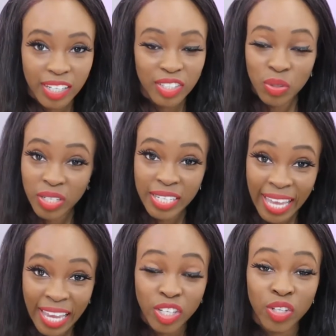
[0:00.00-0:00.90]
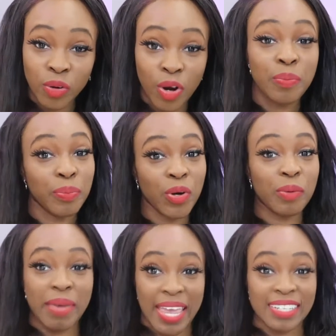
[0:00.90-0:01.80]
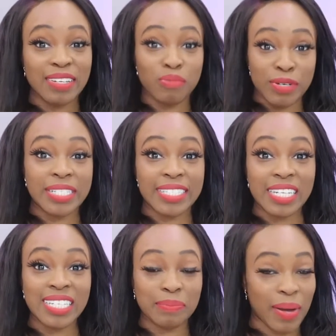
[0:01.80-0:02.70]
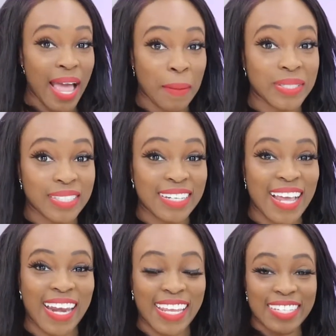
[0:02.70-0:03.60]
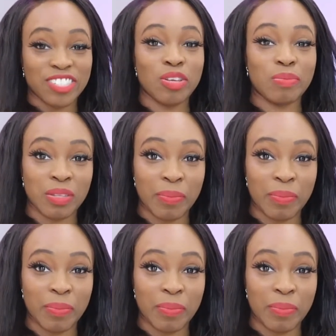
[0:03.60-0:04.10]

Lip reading: you can get your own book made, printed by Amazon, and it gets shipped to the